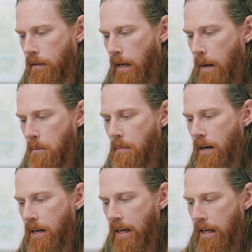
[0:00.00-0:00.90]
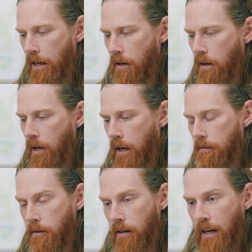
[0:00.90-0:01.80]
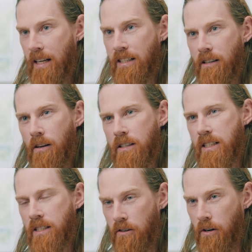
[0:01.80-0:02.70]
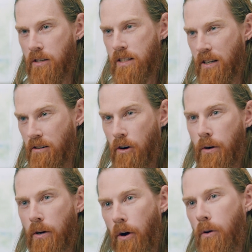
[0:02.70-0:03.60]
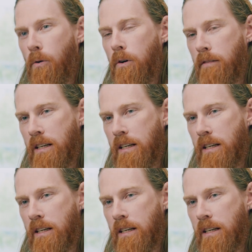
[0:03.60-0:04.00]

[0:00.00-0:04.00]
capability uh, for cloud technologies across a growing cohort of